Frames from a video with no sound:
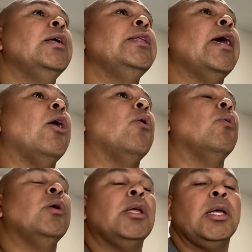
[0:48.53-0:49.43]

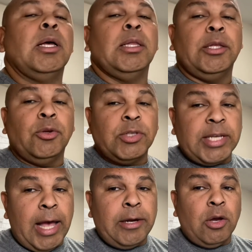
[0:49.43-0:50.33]
Now, a little
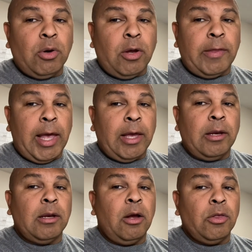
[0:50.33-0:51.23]
side note on
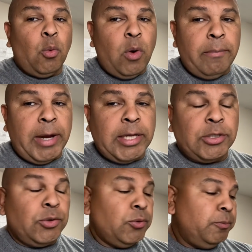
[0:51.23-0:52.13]
that, on the one by
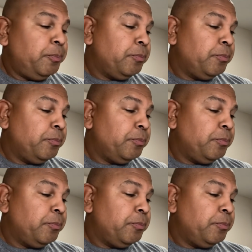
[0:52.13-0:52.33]
two,